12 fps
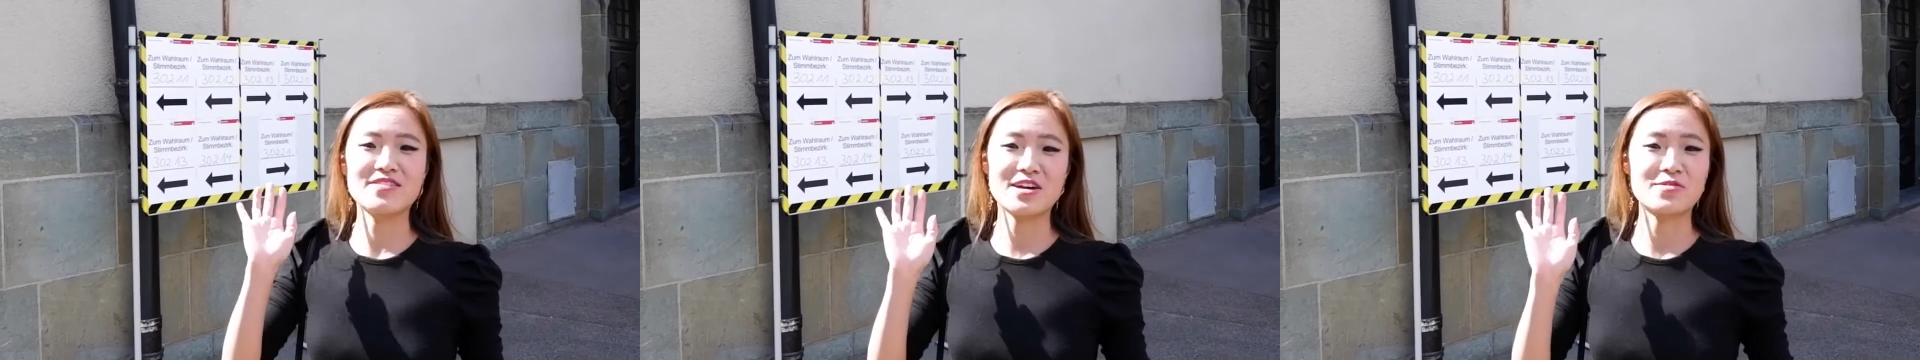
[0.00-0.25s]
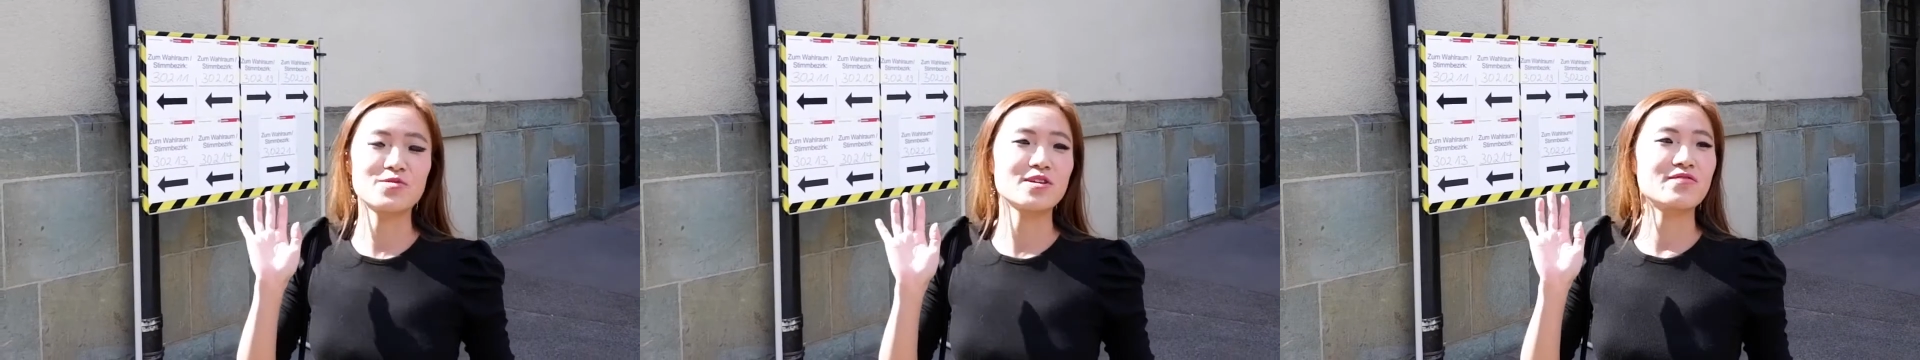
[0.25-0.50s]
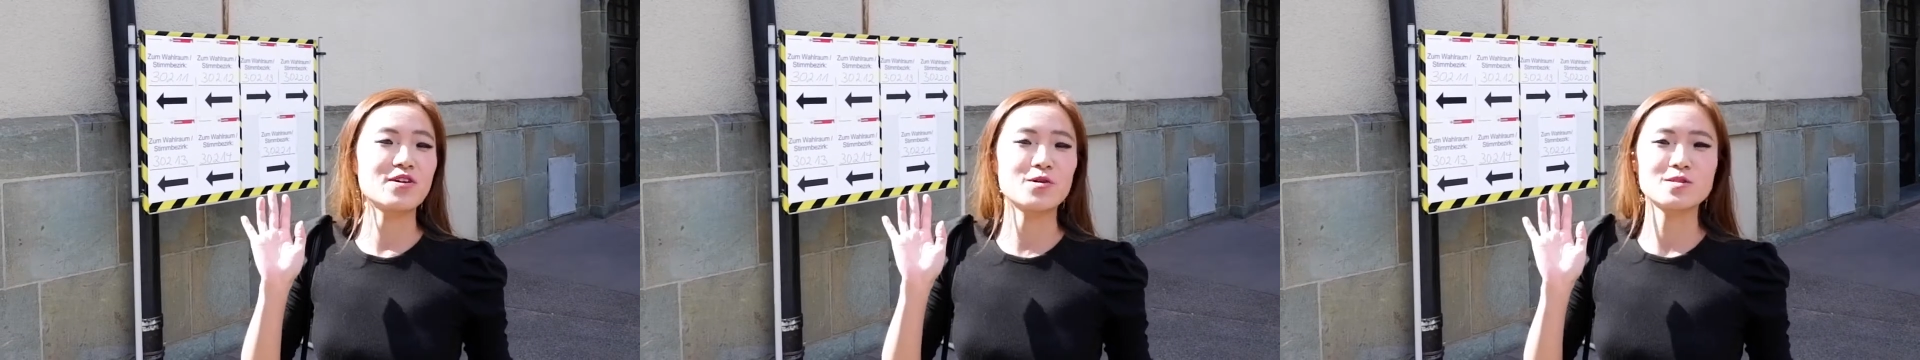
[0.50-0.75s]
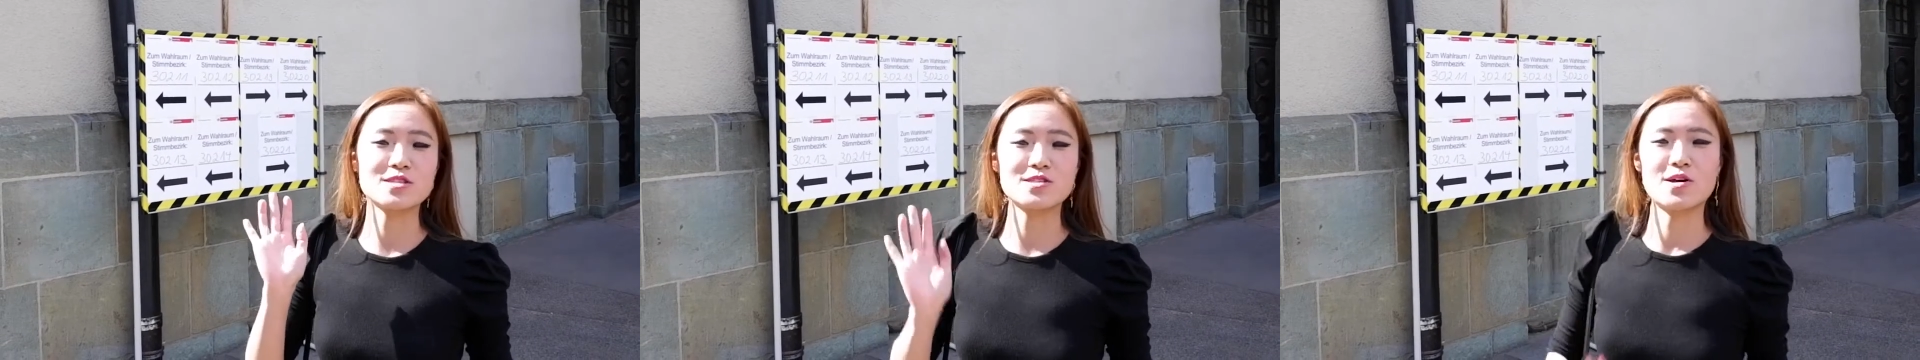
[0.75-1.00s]
if I can really
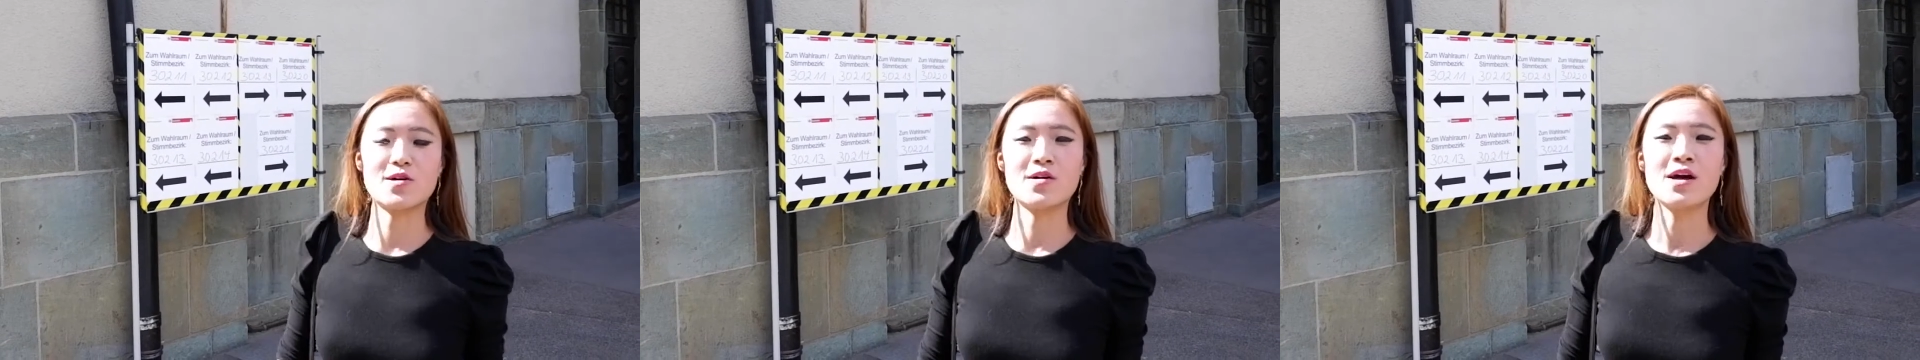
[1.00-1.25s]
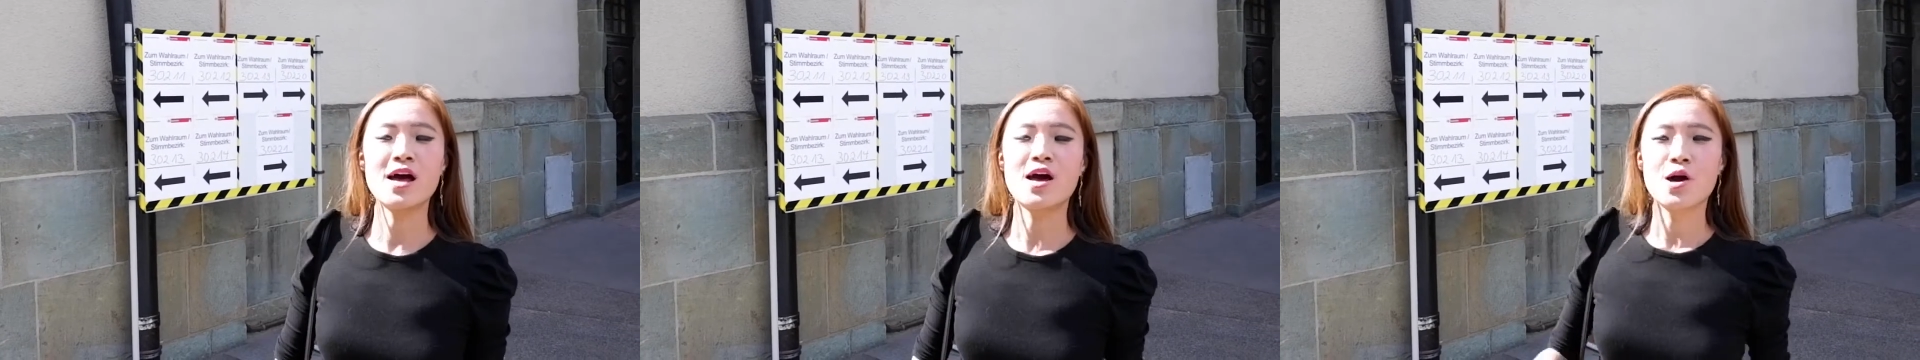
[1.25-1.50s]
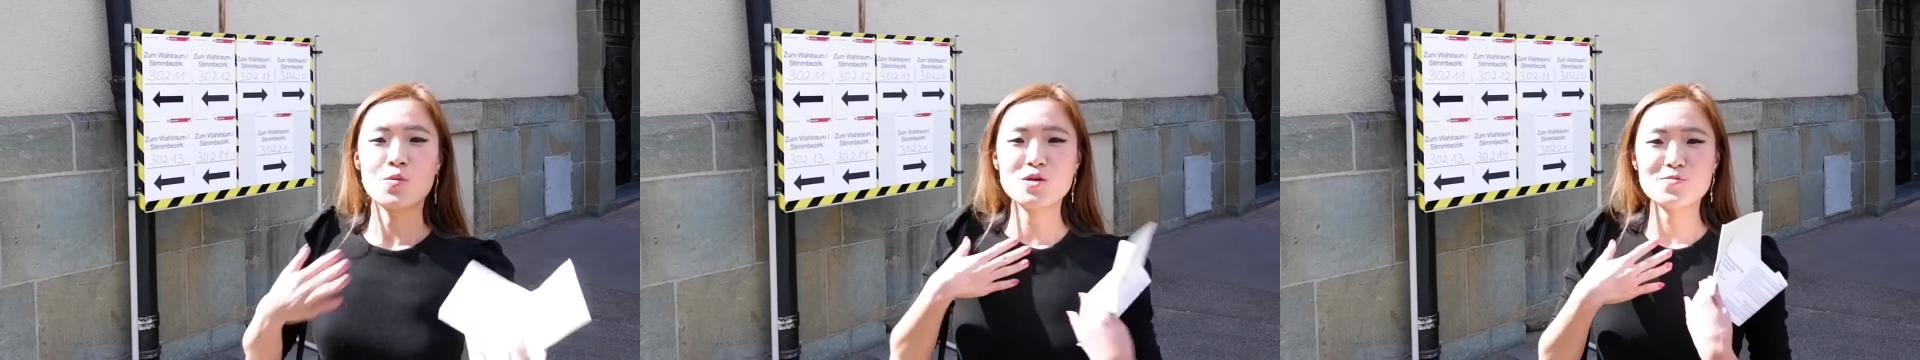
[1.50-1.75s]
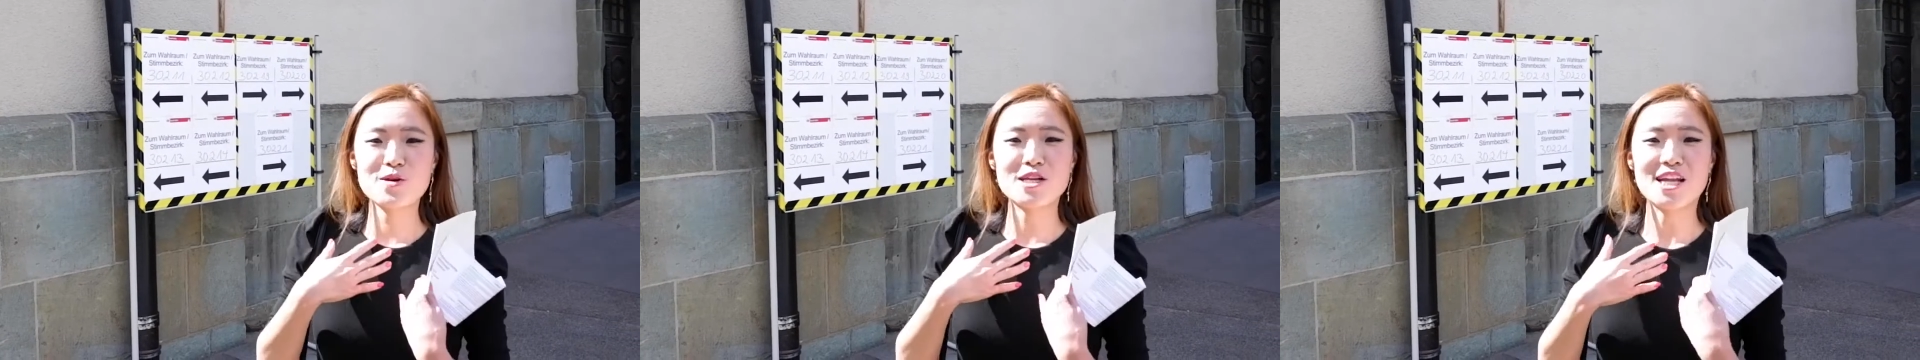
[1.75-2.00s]
vote. So
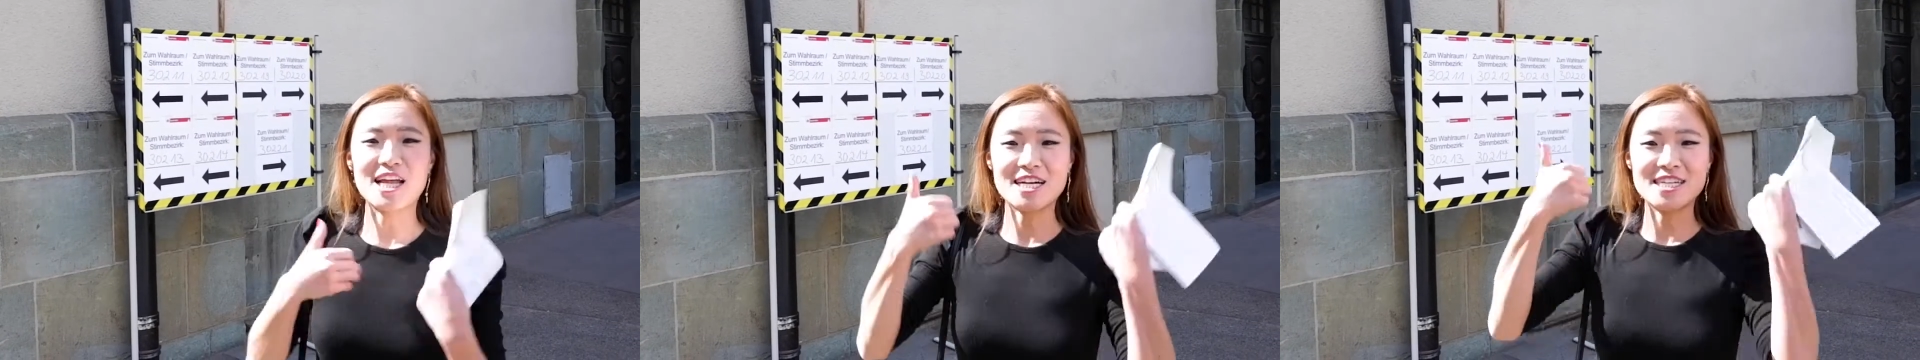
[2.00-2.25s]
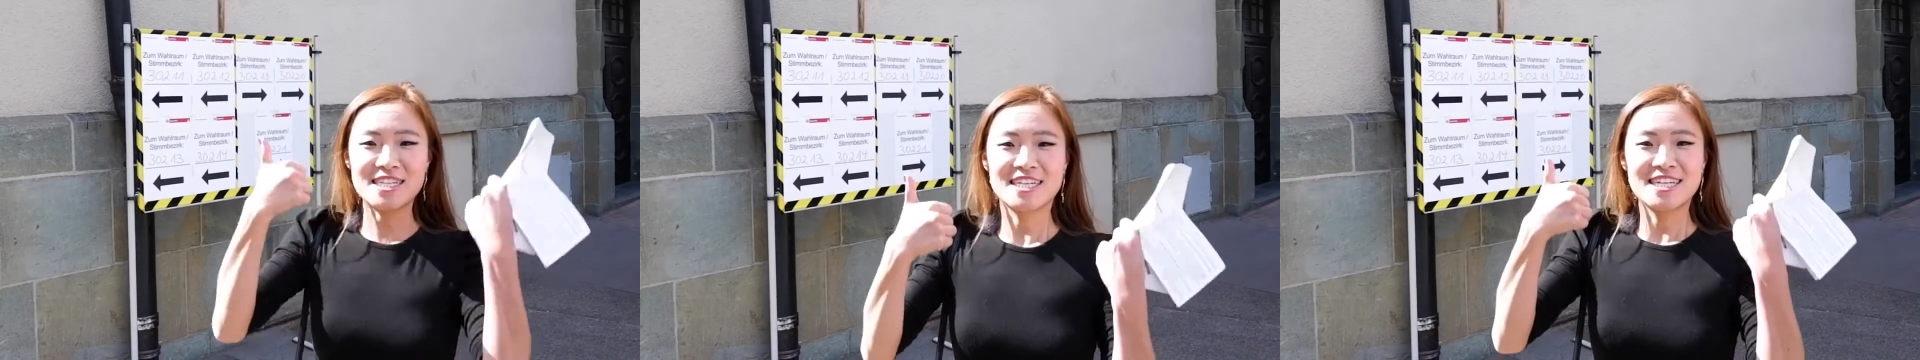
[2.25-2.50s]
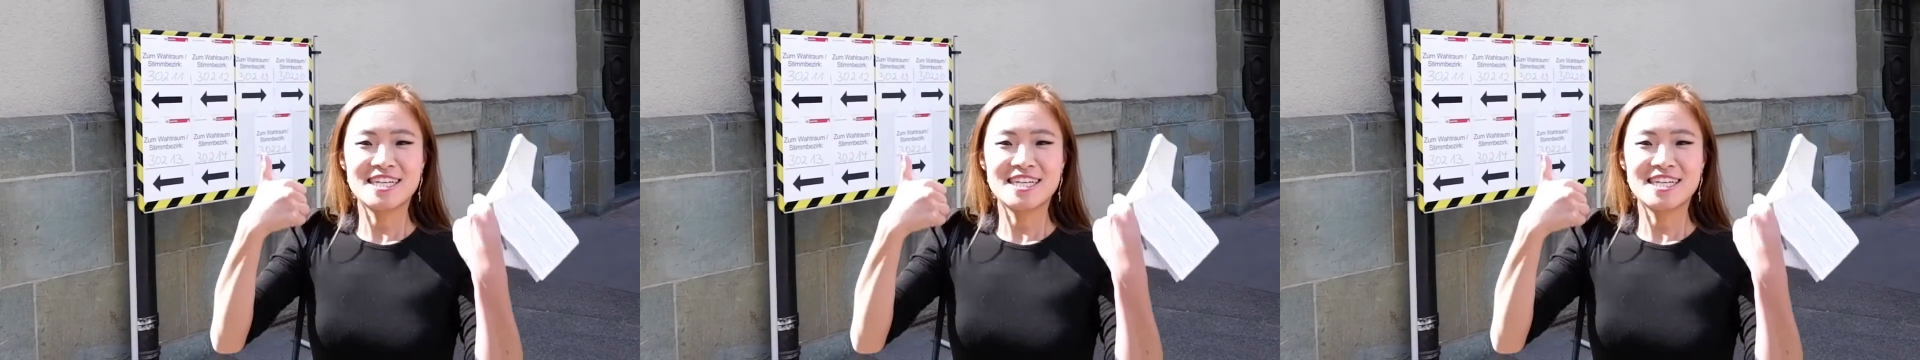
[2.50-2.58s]
wish me good luck.